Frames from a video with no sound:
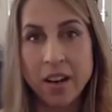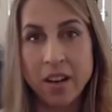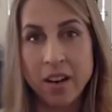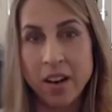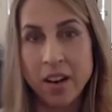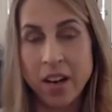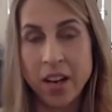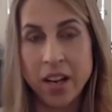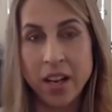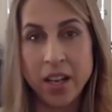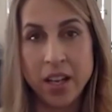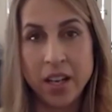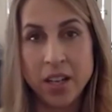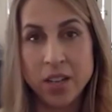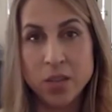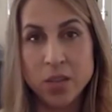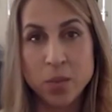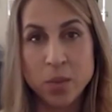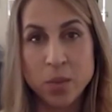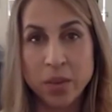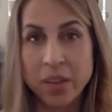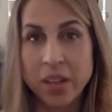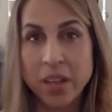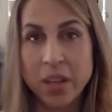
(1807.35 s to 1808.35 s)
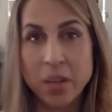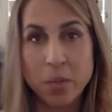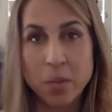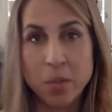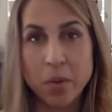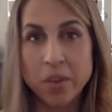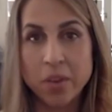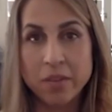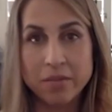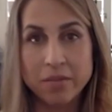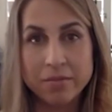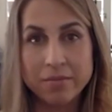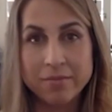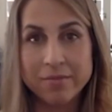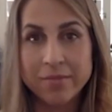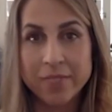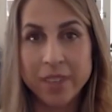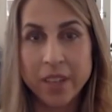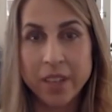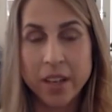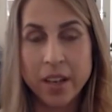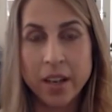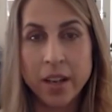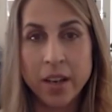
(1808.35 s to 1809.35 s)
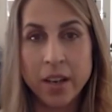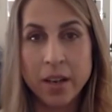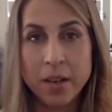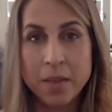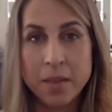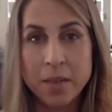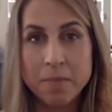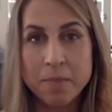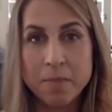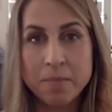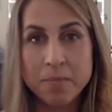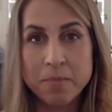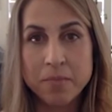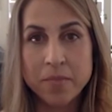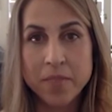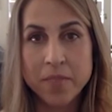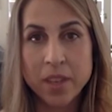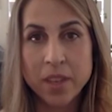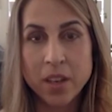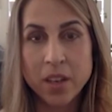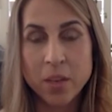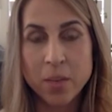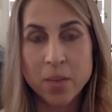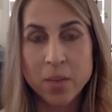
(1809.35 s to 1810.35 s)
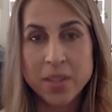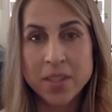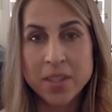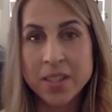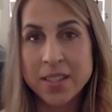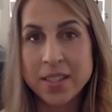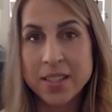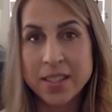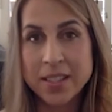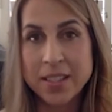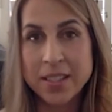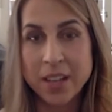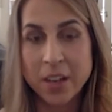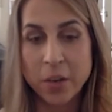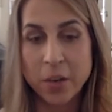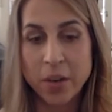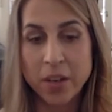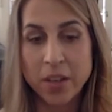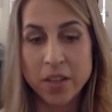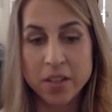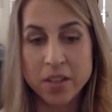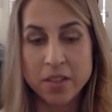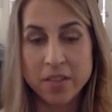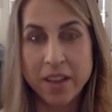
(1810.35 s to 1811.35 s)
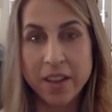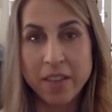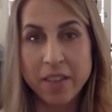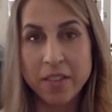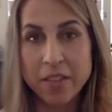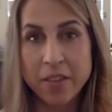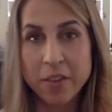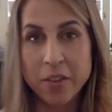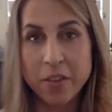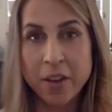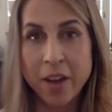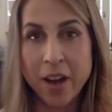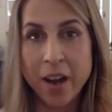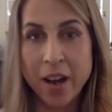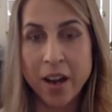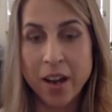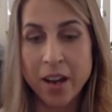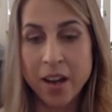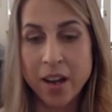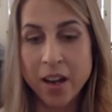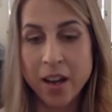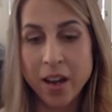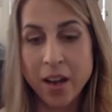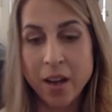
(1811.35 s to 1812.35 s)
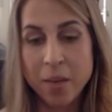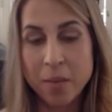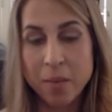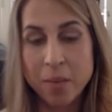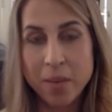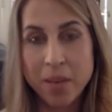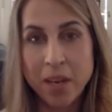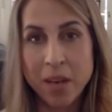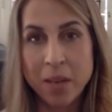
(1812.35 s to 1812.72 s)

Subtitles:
is really important. Your business is not going to survive if you're not being